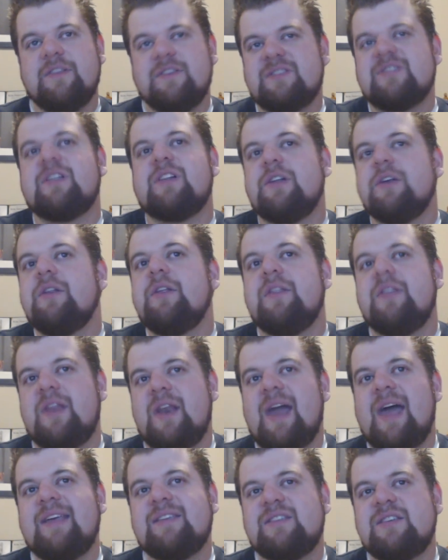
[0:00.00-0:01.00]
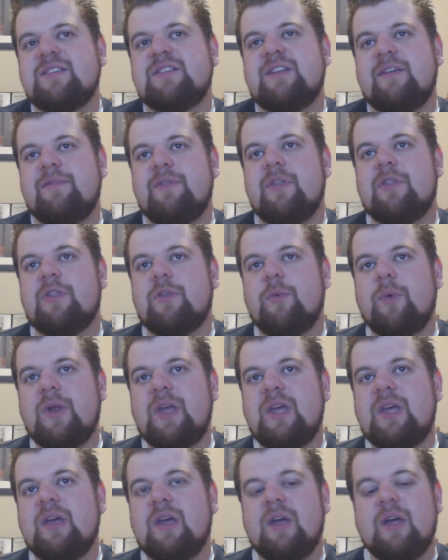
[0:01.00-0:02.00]
This is clearly the nicest of the
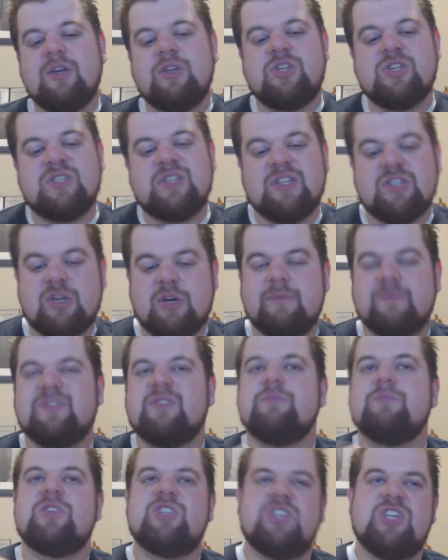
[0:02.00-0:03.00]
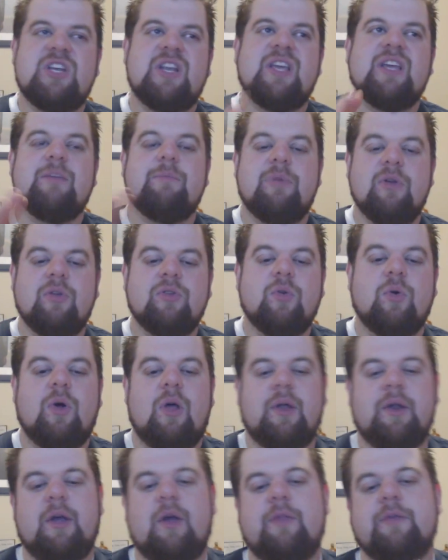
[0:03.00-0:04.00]
3, just in terms of machining, build
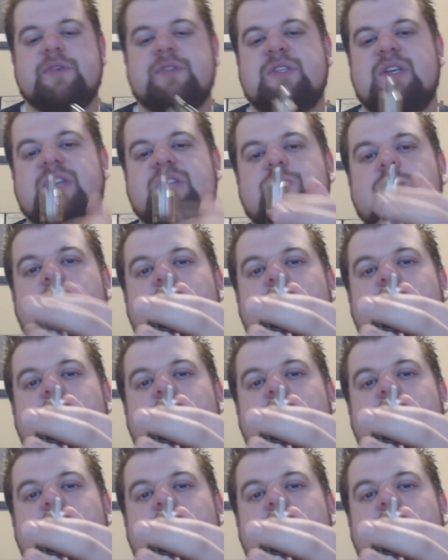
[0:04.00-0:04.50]
quality, all those things.